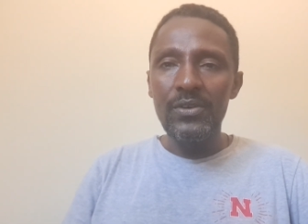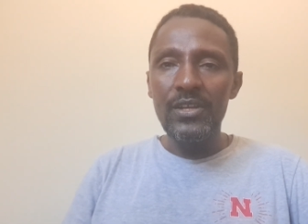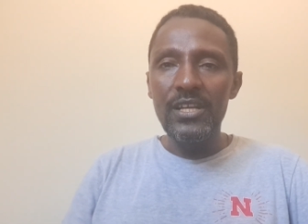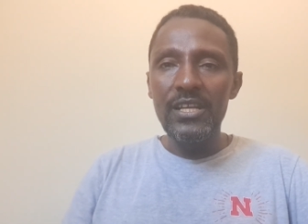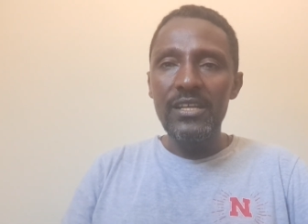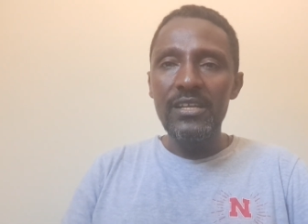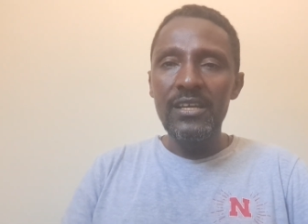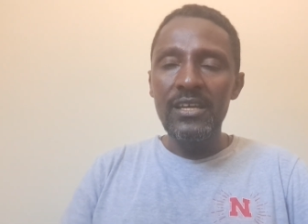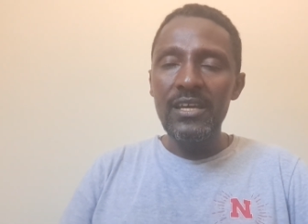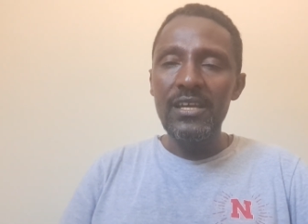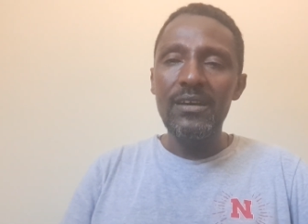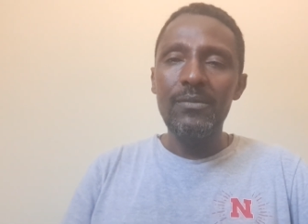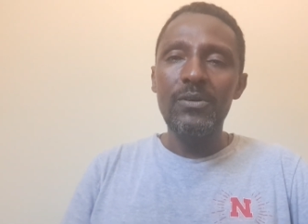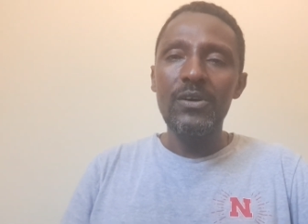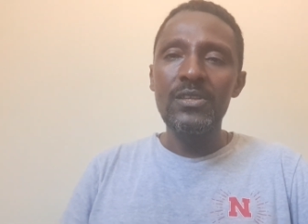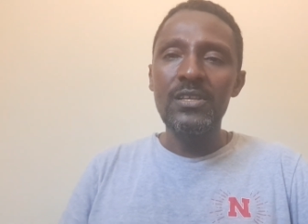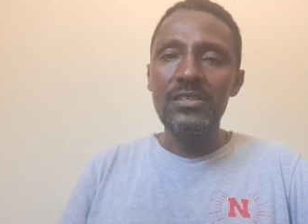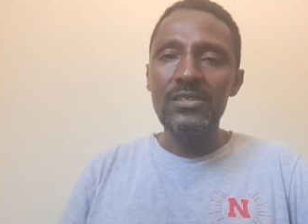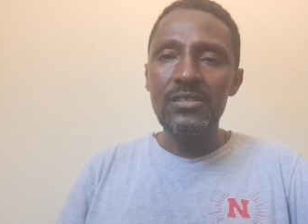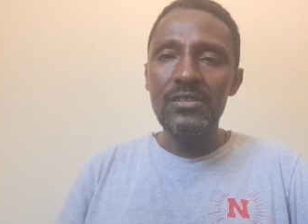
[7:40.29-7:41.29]
didn't hear
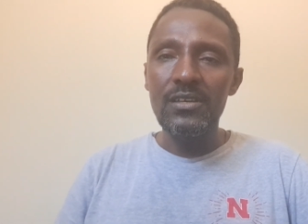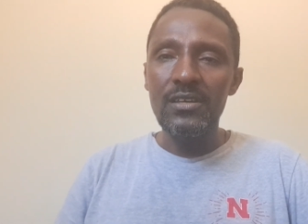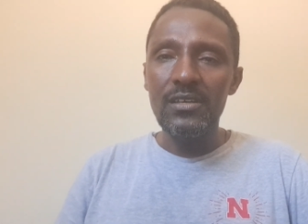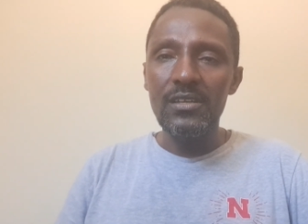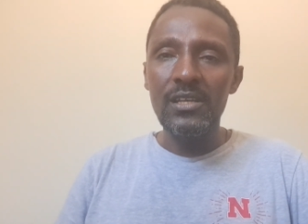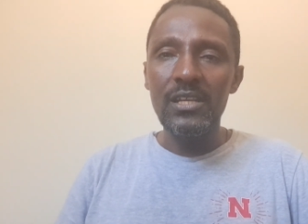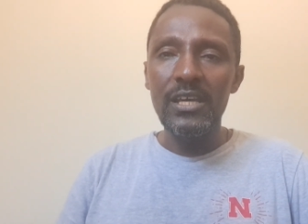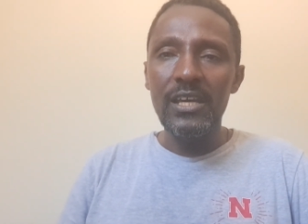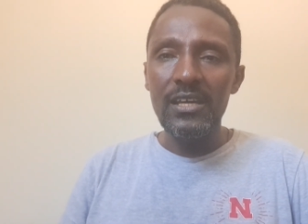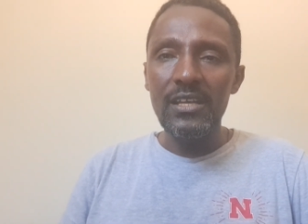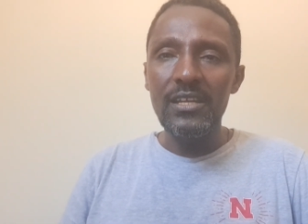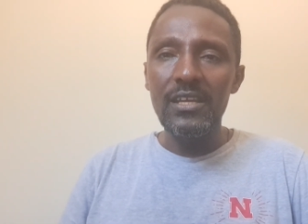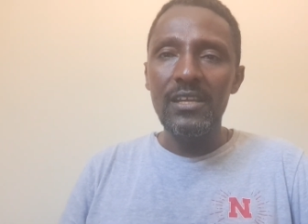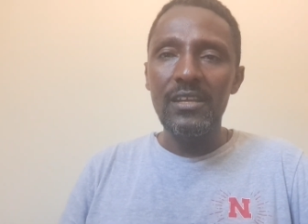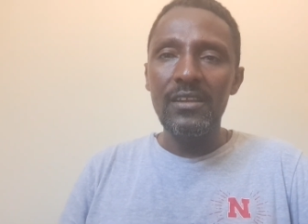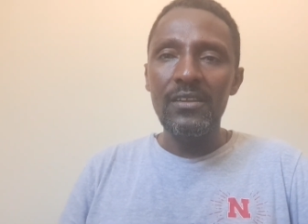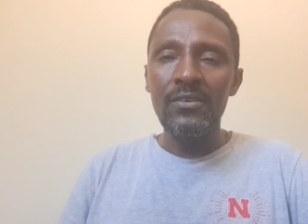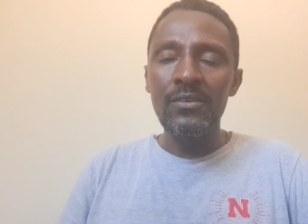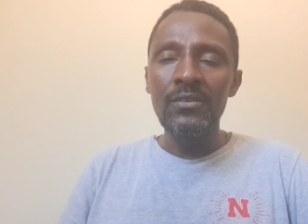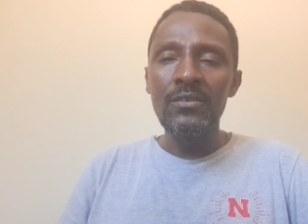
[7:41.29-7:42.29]
about uh, LinkedIn,
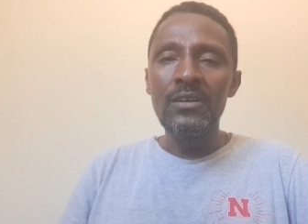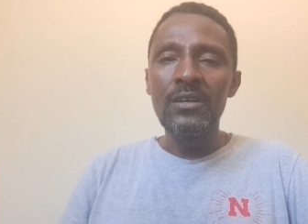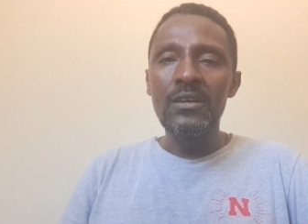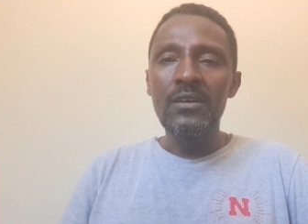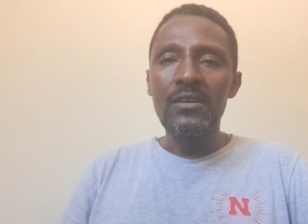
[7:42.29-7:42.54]
you know.